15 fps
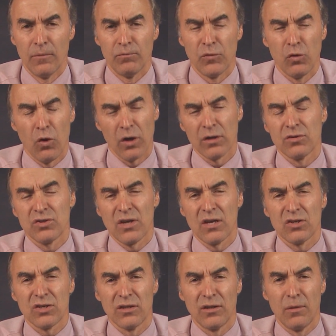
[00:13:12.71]
the
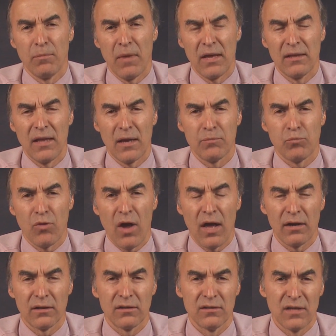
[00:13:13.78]
organization that made that
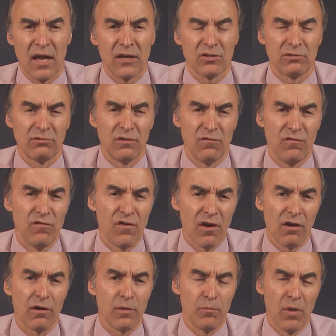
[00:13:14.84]
product is actually
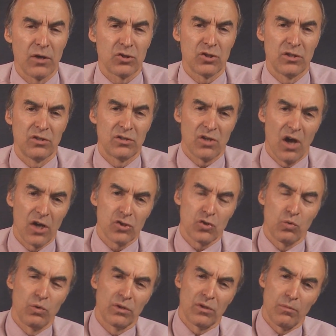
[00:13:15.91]
very much in touch
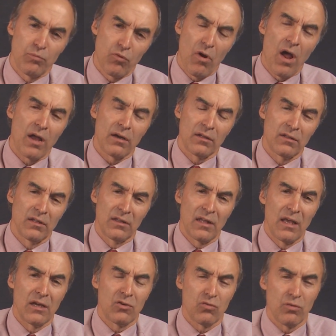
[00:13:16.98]
with the product that
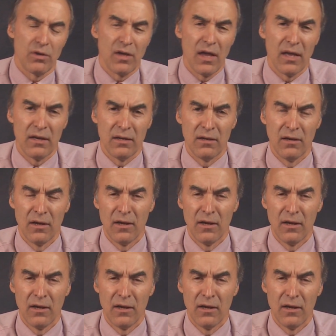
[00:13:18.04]
they created.